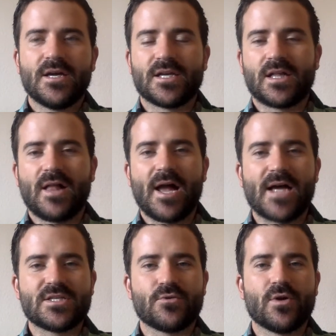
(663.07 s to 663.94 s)
in
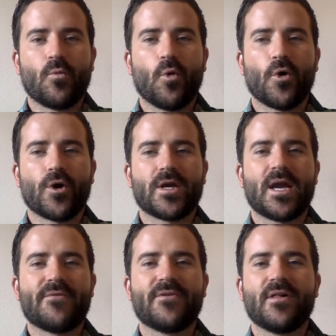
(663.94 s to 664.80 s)
class or at work, and
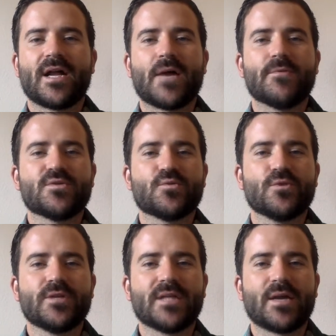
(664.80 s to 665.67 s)
I felt like I was
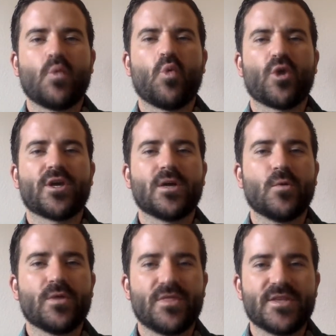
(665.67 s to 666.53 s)
really like working
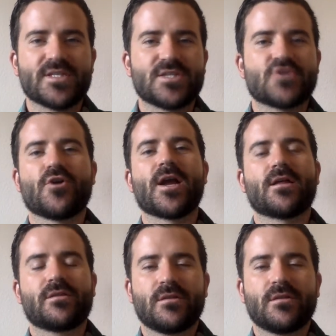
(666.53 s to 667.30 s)
with this strength.